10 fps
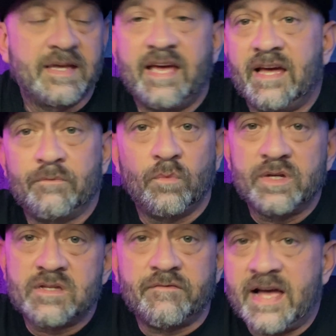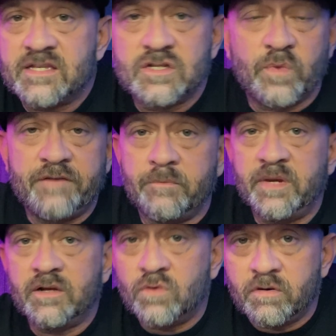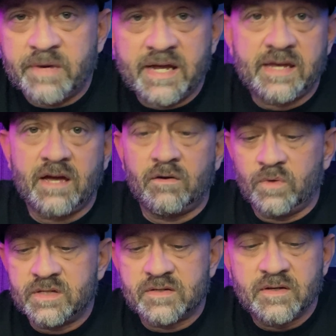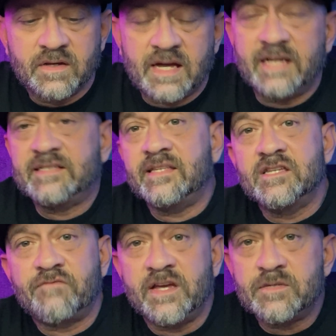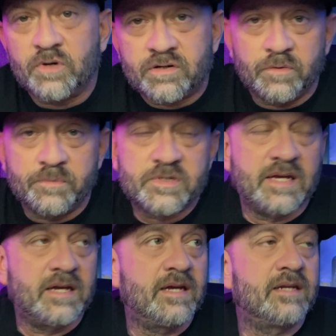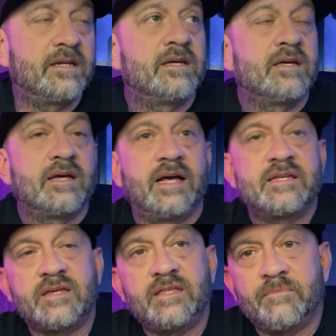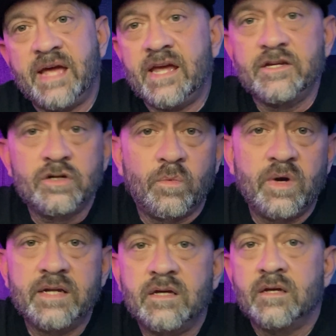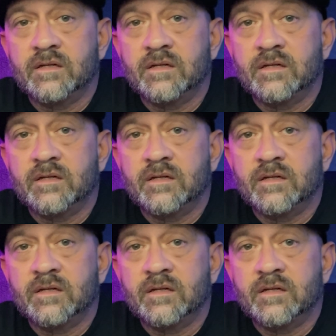Yeah, what's the fastest way for me to grow my account? I see these Facebook groups and I see them, hey, you know what?